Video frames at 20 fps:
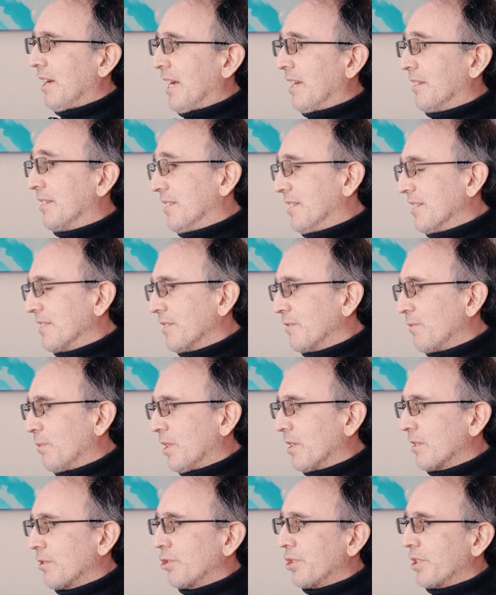And the
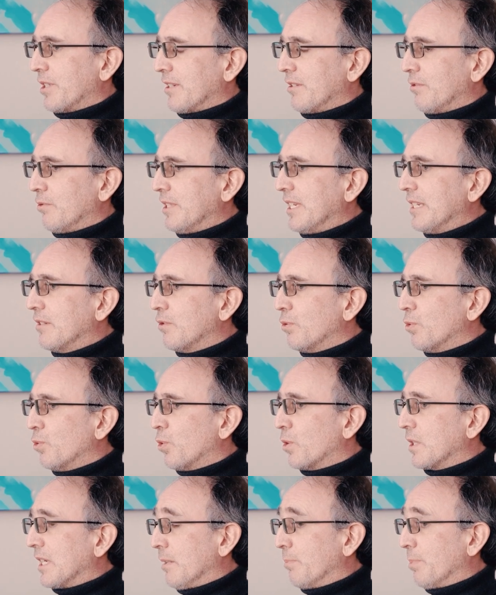disadvantage that you need
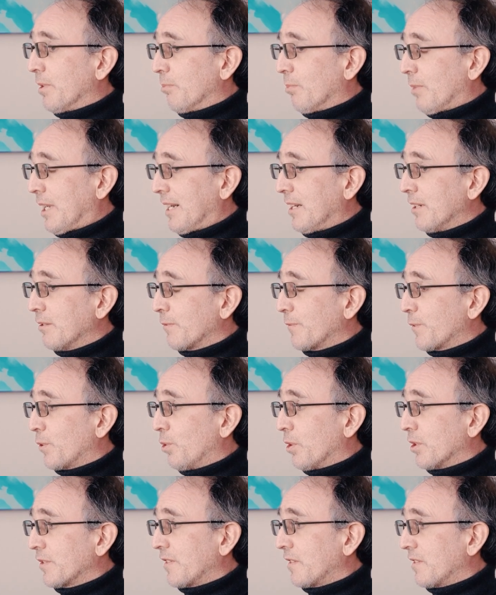to keep in mind, of
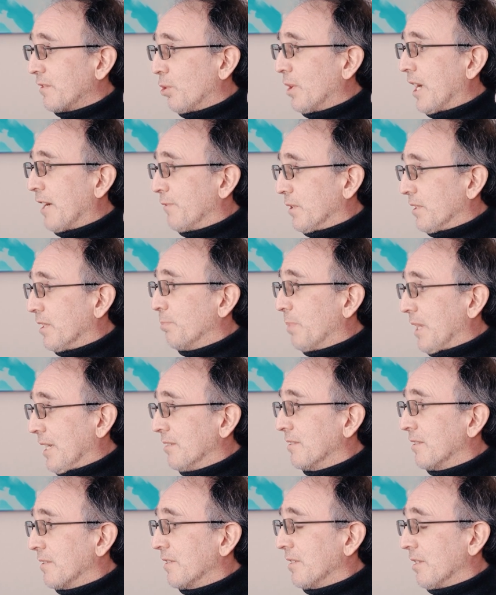course, is you have a
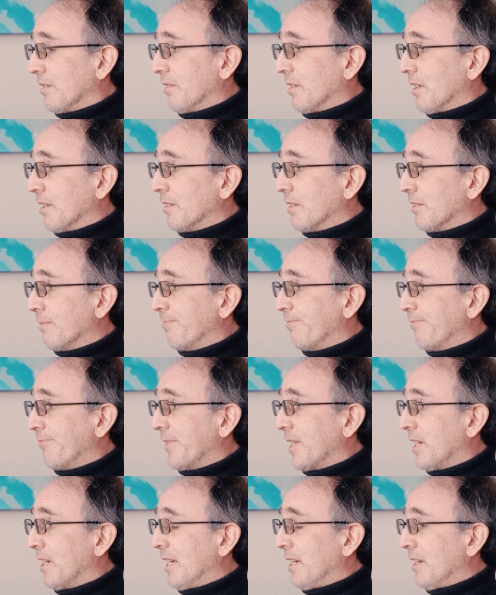dependency there, yeah.
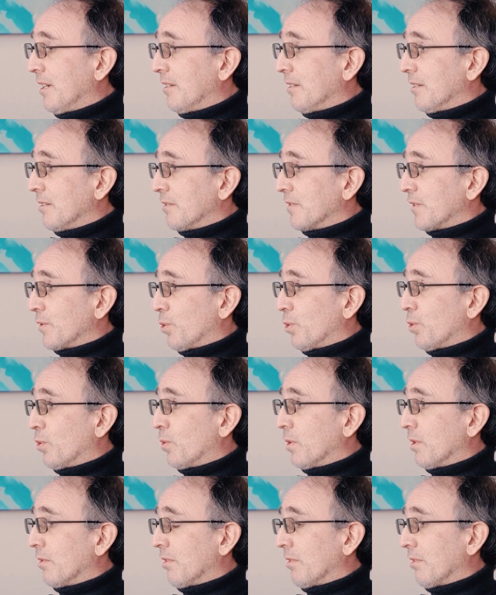
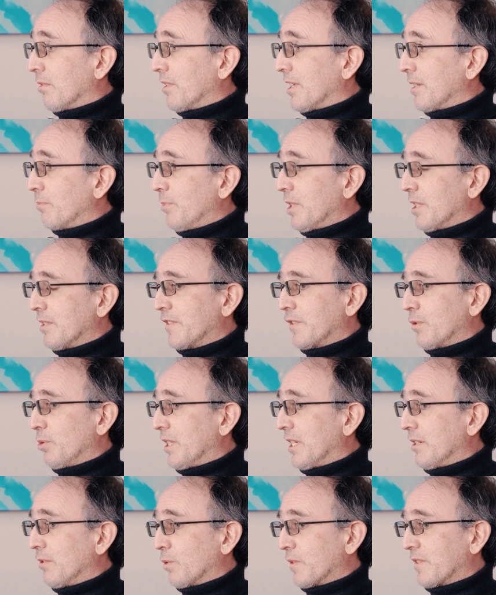So that means
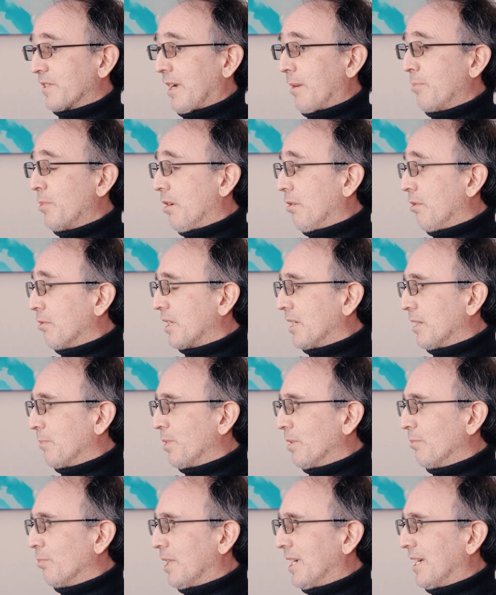you need to somehow
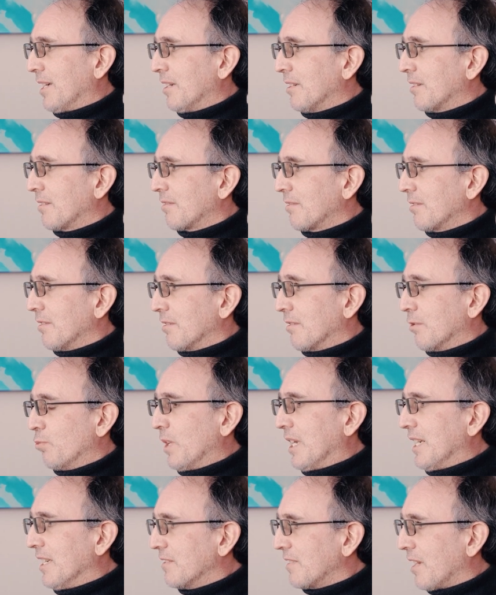keep in mind
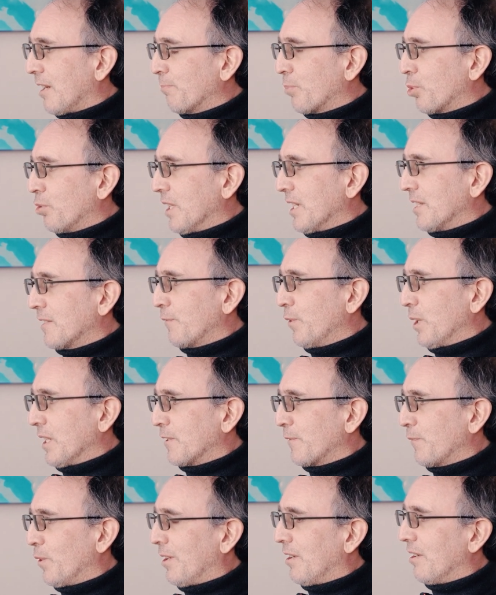the release upgrades for
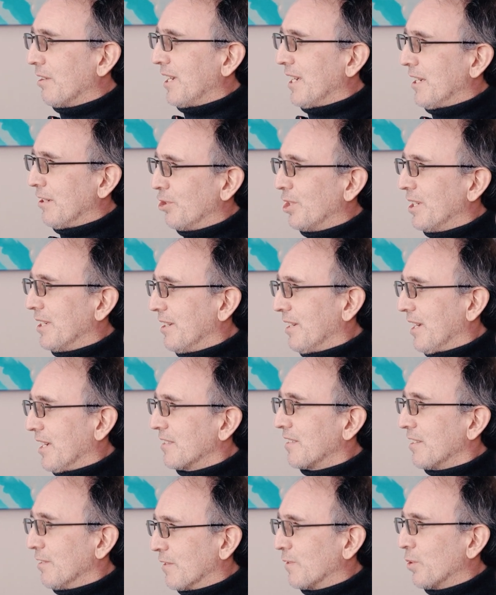S4HANA and
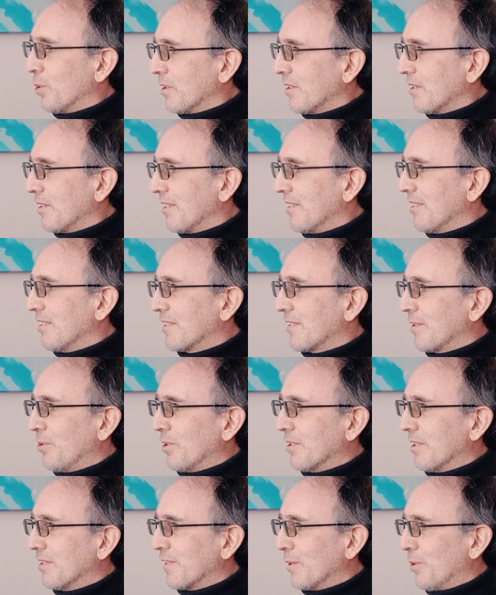GTS in sync, yeah, and
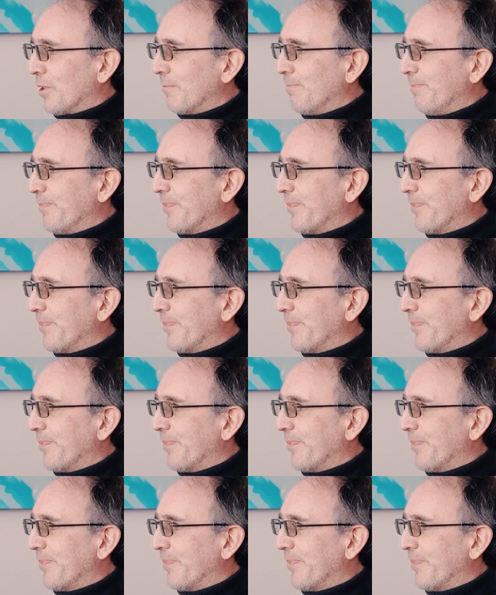so on and so on.